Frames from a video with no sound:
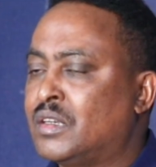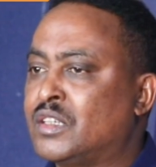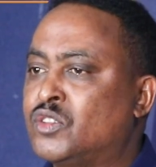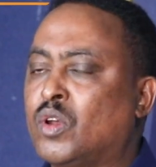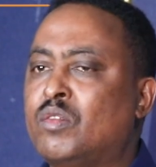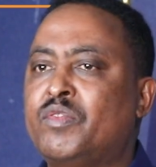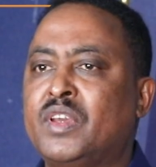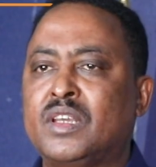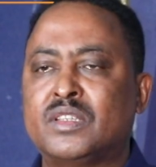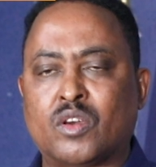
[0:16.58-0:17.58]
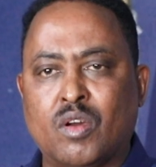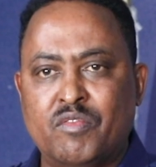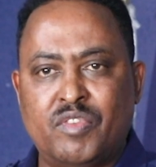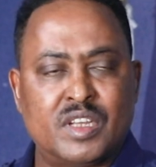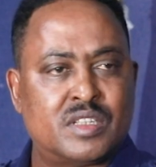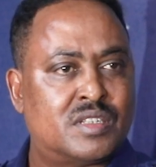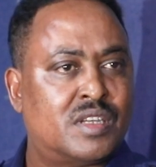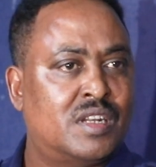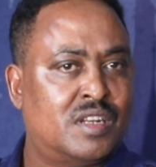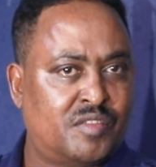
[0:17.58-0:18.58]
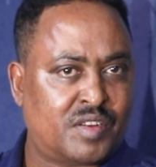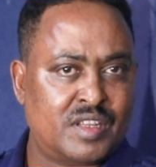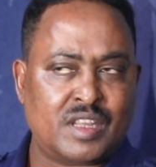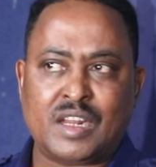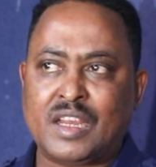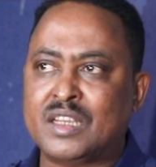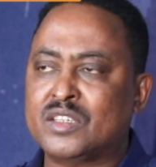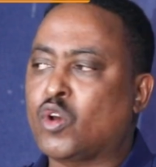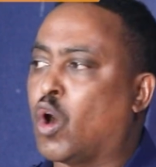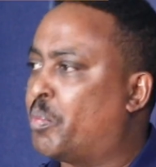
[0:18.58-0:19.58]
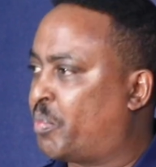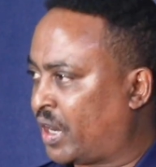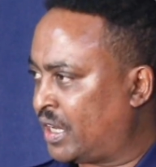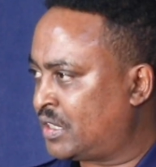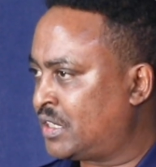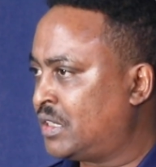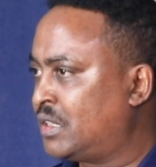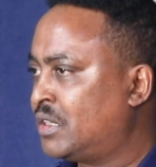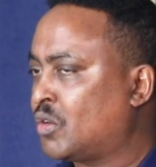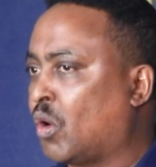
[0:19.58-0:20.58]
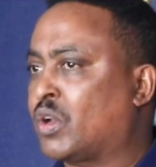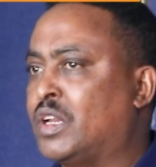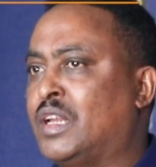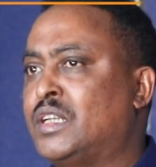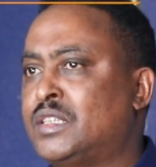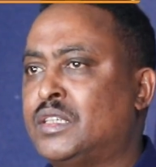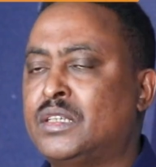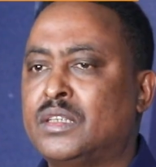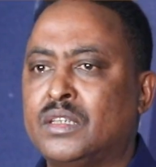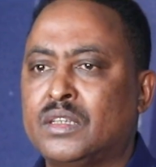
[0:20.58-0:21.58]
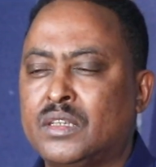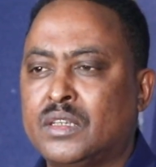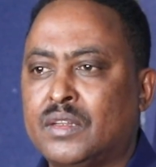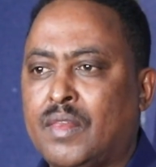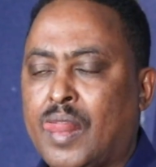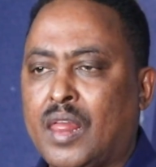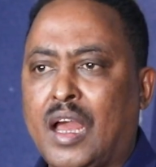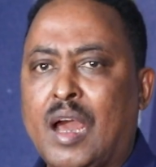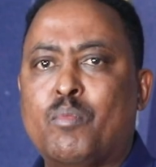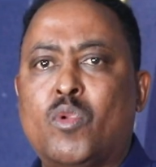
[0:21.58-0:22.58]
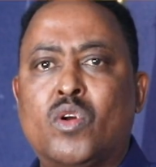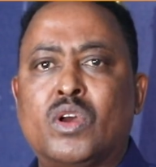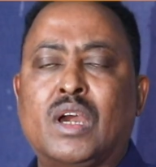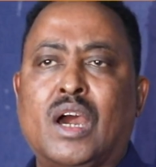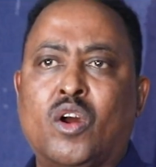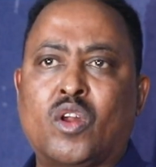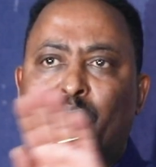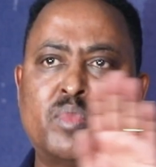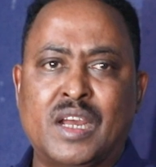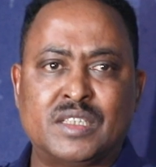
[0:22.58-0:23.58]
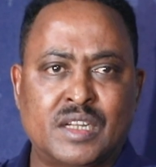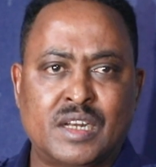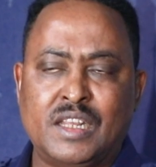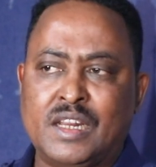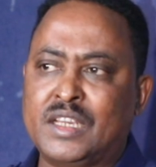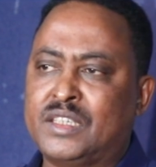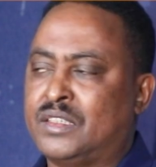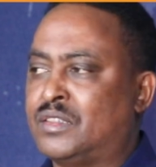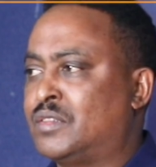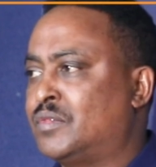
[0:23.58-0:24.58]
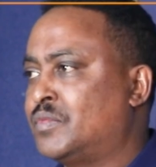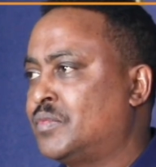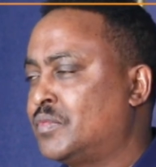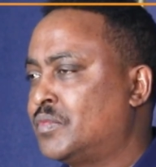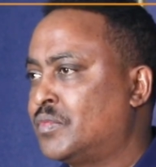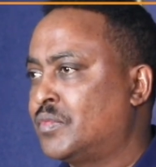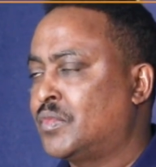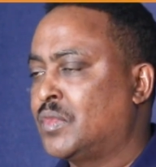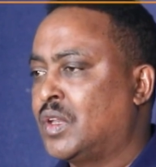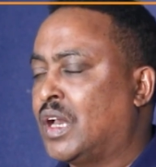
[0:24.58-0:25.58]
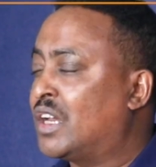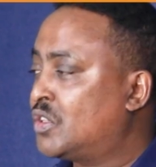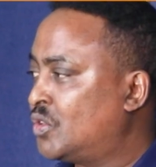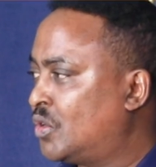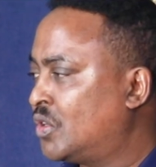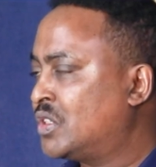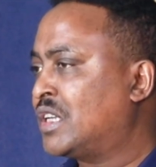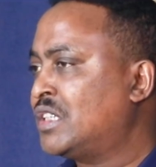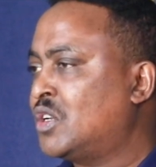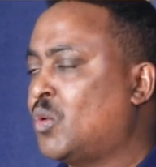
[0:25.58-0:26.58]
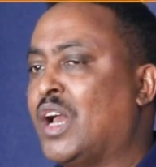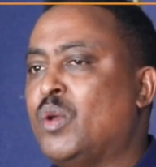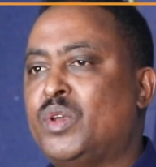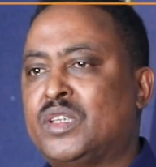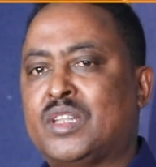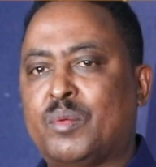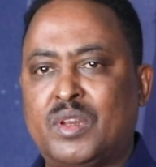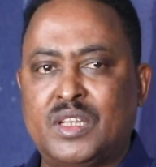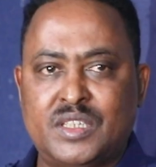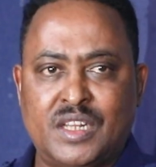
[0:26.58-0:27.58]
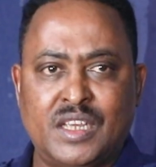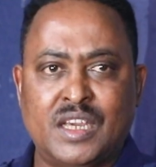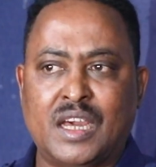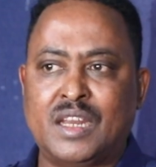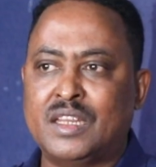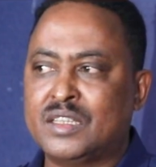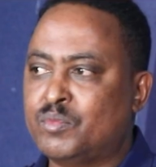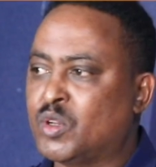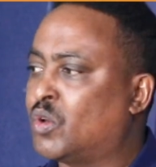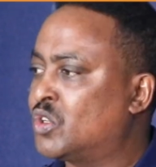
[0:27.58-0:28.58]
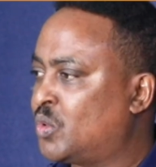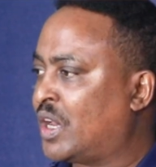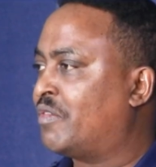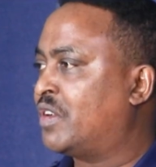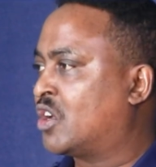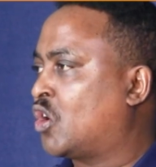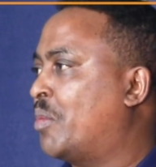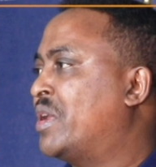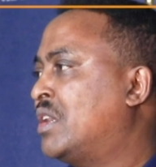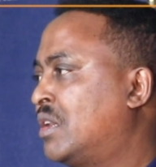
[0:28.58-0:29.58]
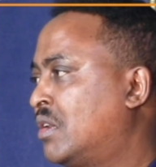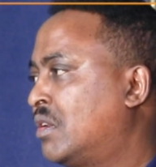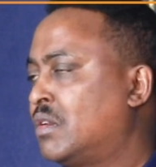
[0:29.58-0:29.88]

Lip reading: resolving the conflicts in different areas, cooperation, coordination among our brotherly nations. As you know, the reason why we established IGAD is because we have a common